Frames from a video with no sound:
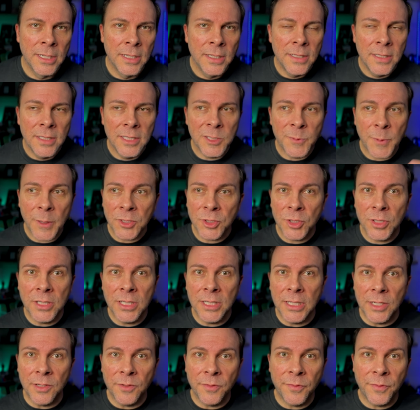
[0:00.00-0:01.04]
especially
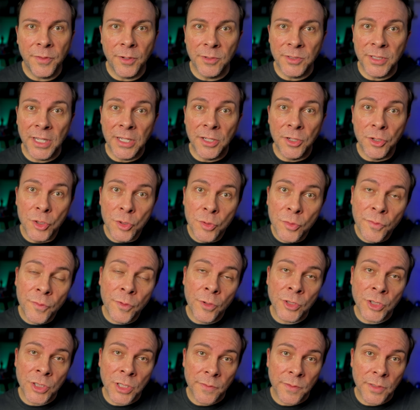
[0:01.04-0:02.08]
if there's a new
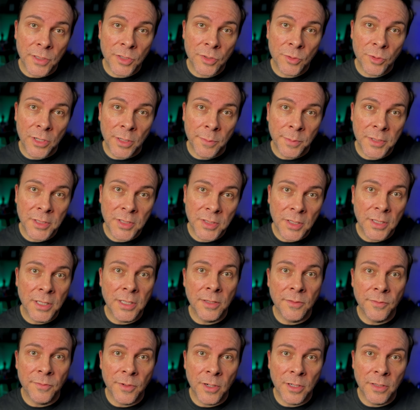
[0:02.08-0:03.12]
version of the script sitting
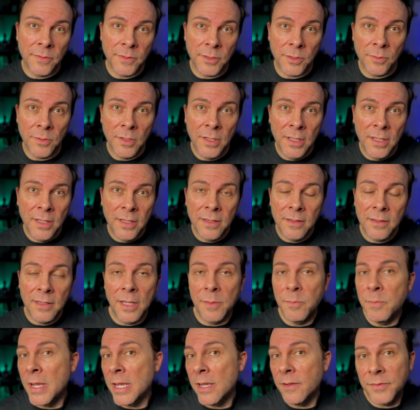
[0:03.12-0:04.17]
in front of you. They
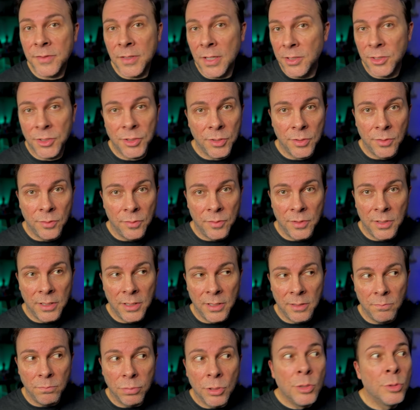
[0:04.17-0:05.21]
may have sent you
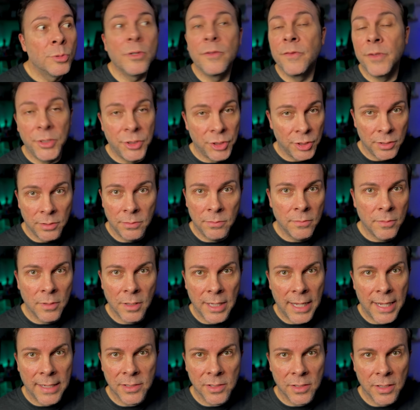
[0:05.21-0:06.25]
the blue revision
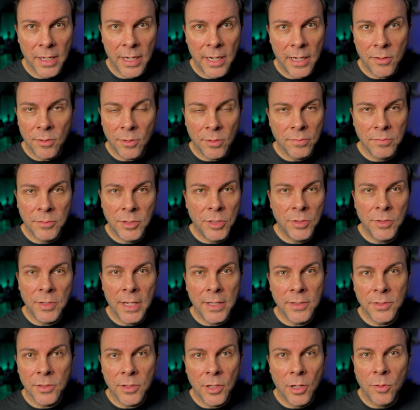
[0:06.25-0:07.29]
last night or 2
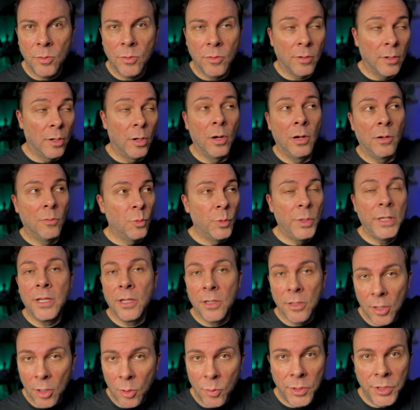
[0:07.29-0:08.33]
days ago or a week
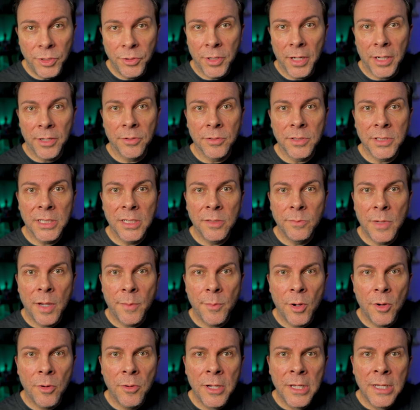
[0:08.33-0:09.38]
ago when you got your deal
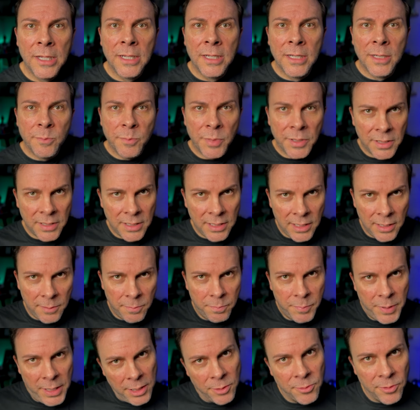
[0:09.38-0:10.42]
memo, but the
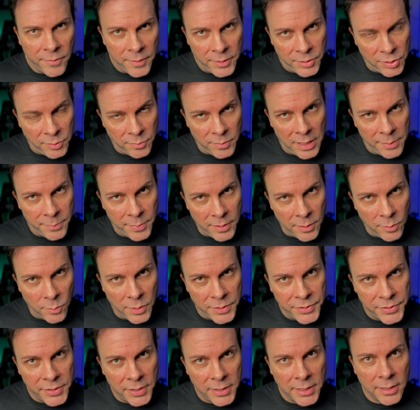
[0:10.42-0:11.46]
pink revision might be the
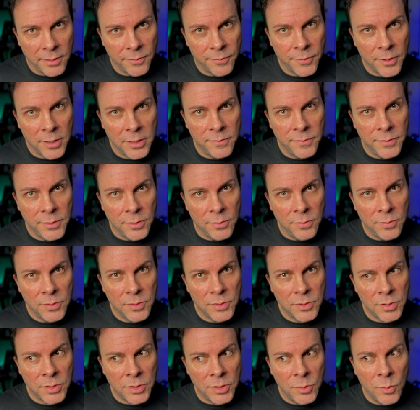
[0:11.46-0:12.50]
one sitting in front of you.
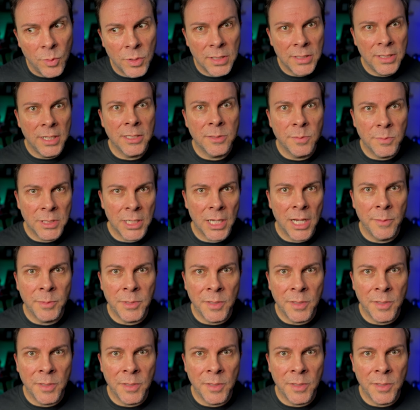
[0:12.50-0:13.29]
So you want to take some time to